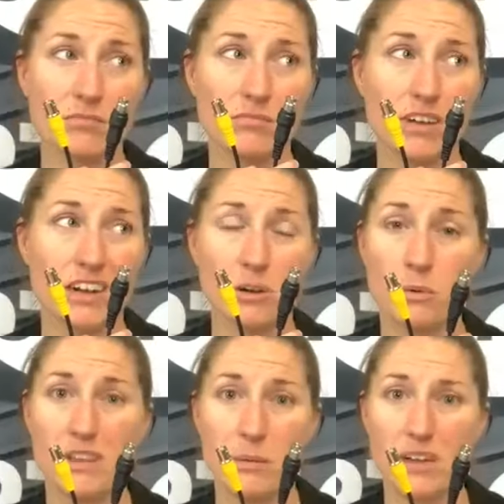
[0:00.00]
I don't know,
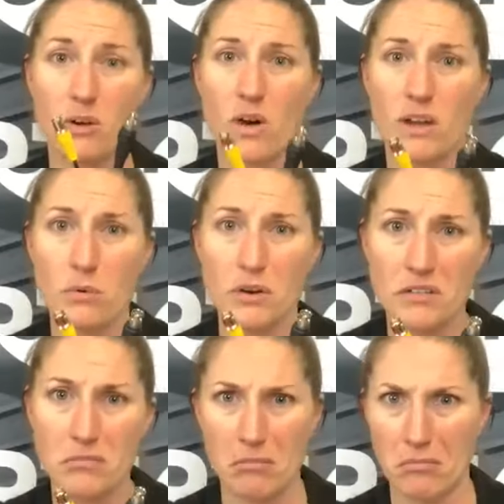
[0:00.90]
would that be a quad-brid?
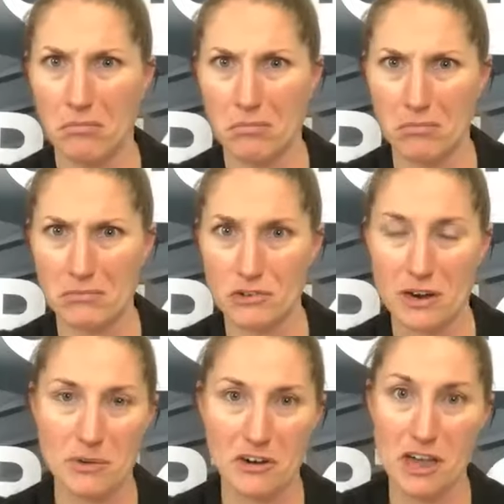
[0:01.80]

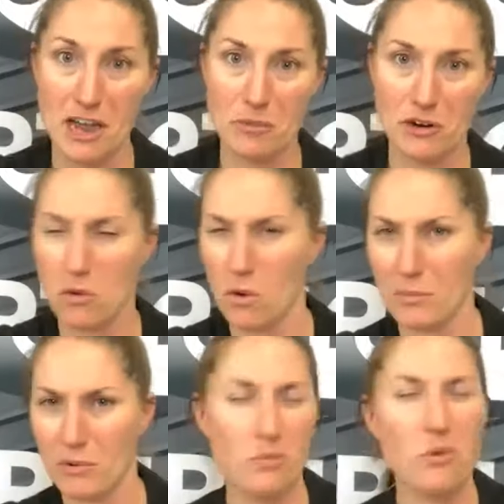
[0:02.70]
Tri-brid, hybrid,
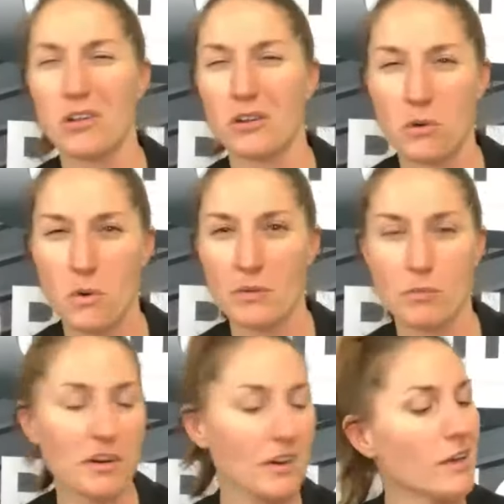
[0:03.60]
quad-brid, we'll call it
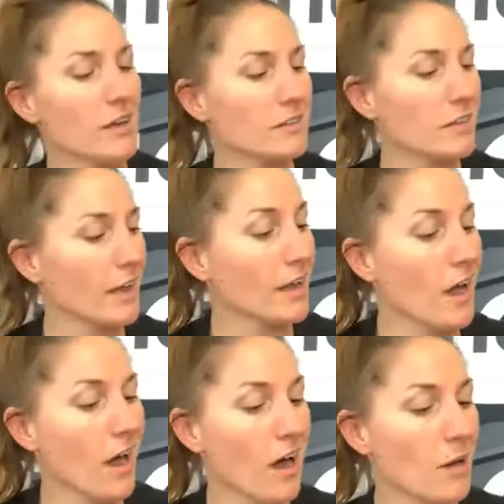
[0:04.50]
quad-brid today.
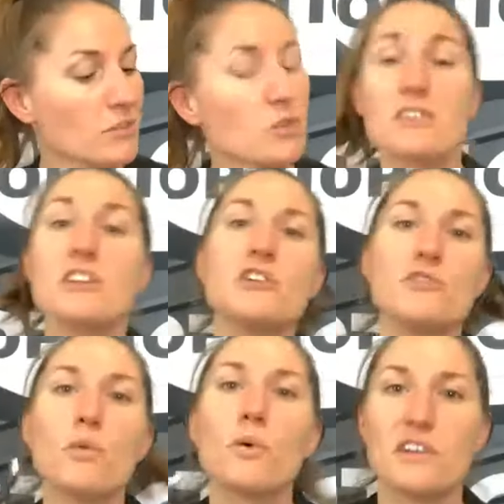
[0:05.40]
So it's going to do
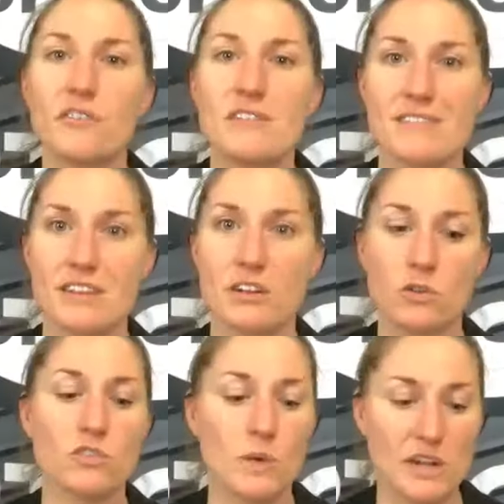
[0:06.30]
4 different
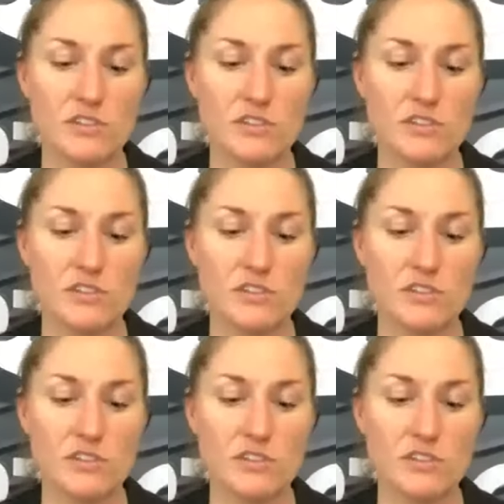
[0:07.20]
signals, right?